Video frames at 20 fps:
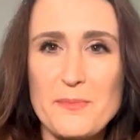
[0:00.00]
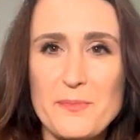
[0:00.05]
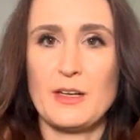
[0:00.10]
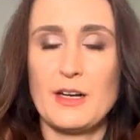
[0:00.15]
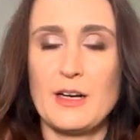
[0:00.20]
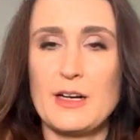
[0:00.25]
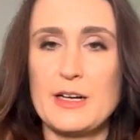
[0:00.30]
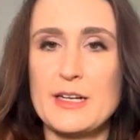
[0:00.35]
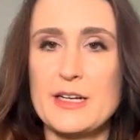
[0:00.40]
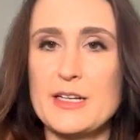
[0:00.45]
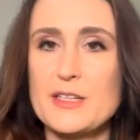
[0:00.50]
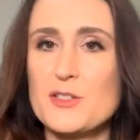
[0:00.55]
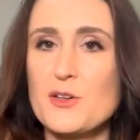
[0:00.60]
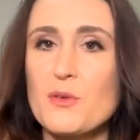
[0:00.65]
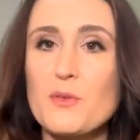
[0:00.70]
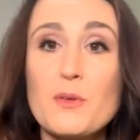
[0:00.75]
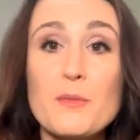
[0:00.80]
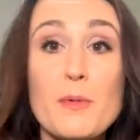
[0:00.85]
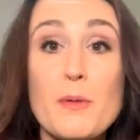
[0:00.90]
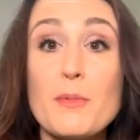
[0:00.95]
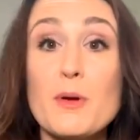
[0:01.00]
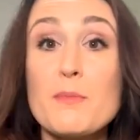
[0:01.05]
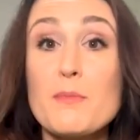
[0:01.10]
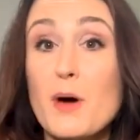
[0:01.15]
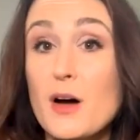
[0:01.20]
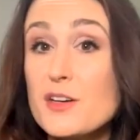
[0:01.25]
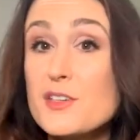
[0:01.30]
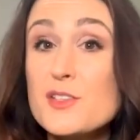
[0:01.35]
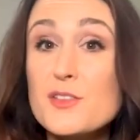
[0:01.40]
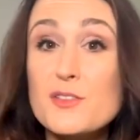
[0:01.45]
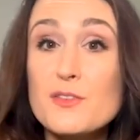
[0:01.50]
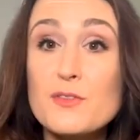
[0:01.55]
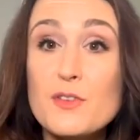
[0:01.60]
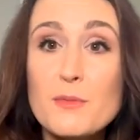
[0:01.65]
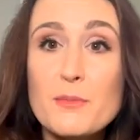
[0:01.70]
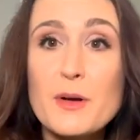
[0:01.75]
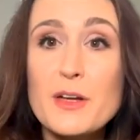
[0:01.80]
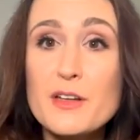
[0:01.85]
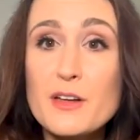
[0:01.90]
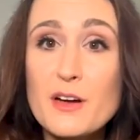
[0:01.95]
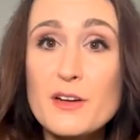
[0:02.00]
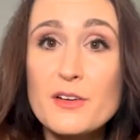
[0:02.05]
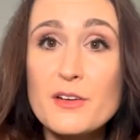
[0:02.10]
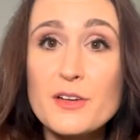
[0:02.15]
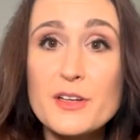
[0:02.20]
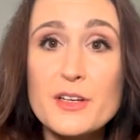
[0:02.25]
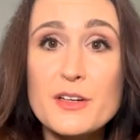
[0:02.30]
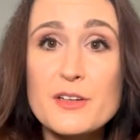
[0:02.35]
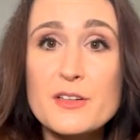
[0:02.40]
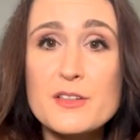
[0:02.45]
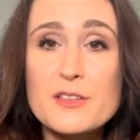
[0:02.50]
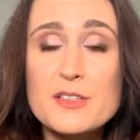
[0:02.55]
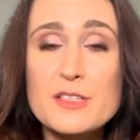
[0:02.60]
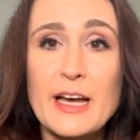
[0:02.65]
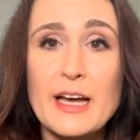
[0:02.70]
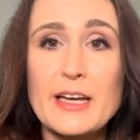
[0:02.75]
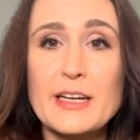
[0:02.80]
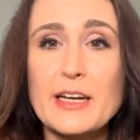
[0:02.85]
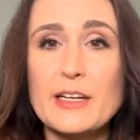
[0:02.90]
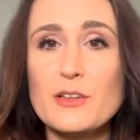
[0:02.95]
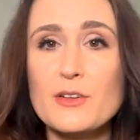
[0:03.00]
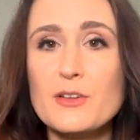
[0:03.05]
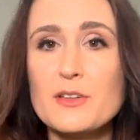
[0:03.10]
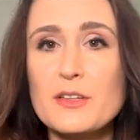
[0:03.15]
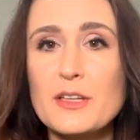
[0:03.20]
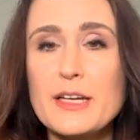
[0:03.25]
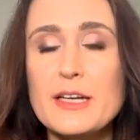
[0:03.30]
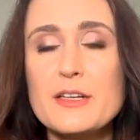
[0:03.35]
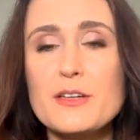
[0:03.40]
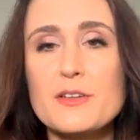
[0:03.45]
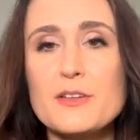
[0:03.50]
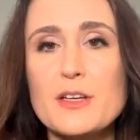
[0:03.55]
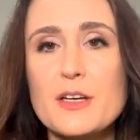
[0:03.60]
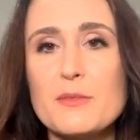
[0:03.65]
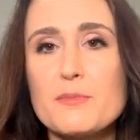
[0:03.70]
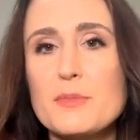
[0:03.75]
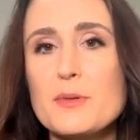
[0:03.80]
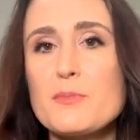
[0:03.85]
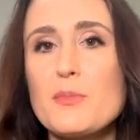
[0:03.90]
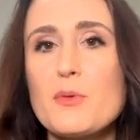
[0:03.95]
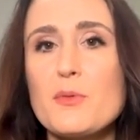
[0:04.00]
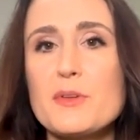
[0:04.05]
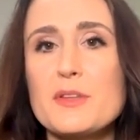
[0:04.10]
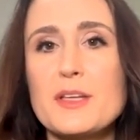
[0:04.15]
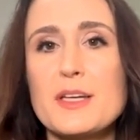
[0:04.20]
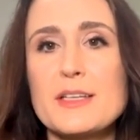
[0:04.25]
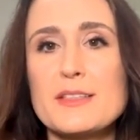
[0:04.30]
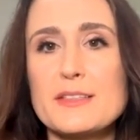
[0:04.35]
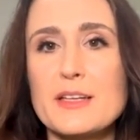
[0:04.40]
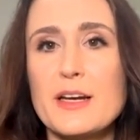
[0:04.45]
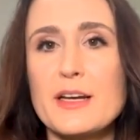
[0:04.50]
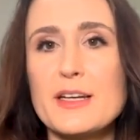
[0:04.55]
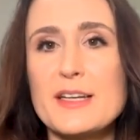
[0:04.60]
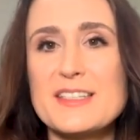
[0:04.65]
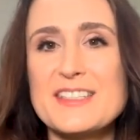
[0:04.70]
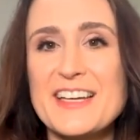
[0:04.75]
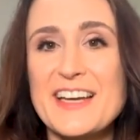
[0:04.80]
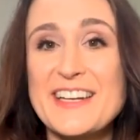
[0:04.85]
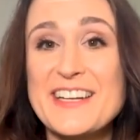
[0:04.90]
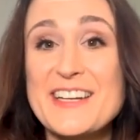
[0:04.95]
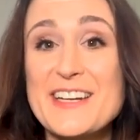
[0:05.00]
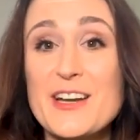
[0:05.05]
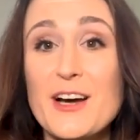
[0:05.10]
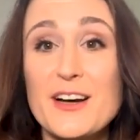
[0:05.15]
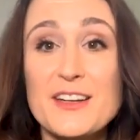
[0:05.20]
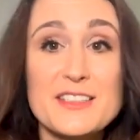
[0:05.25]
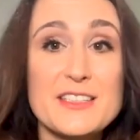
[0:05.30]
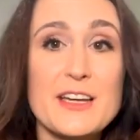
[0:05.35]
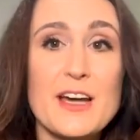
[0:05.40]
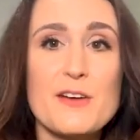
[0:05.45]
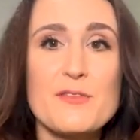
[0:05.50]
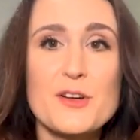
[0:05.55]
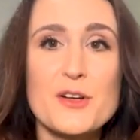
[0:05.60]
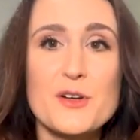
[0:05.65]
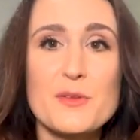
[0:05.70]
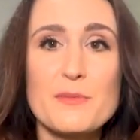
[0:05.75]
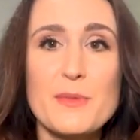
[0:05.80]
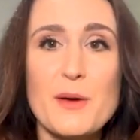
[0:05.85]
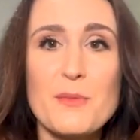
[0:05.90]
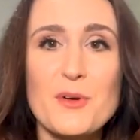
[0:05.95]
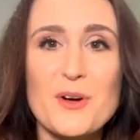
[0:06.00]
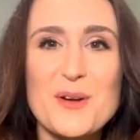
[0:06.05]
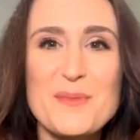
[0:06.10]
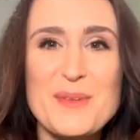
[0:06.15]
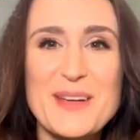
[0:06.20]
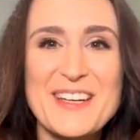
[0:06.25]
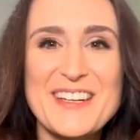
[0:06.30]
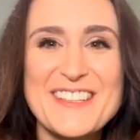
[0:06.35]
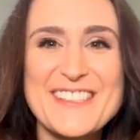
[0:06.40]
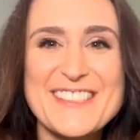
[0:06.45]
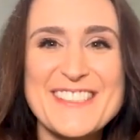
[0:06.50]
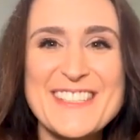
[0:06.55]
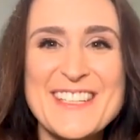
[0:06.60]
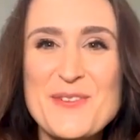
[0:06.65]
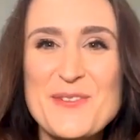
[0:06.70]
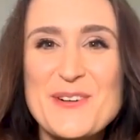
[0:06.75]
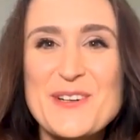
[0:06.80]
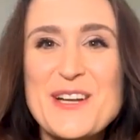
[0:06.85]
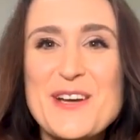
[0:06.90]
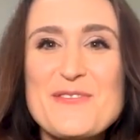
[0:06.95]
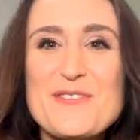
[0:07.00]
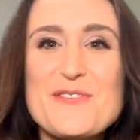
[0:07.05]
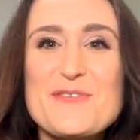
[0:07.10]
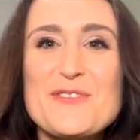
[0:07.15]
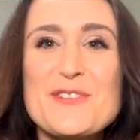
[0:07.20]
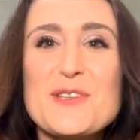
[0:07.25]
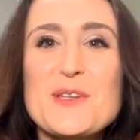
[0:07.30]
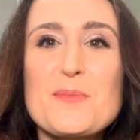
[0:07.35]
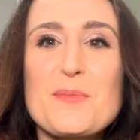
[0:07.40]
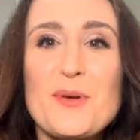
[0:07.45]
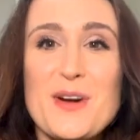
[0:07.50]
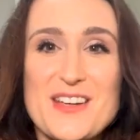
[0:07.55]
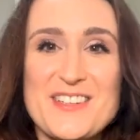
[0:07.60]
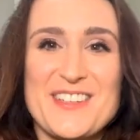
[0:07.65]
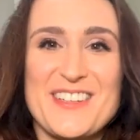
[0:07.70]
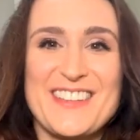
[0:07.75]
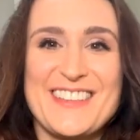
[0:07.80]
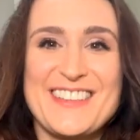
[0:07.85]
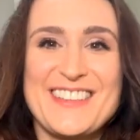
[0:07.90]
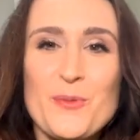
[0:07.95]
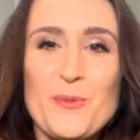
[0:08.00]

I don't remember much from my younger years, and I learned later that people with anxiety tend not to have a good memory because we're never fully present.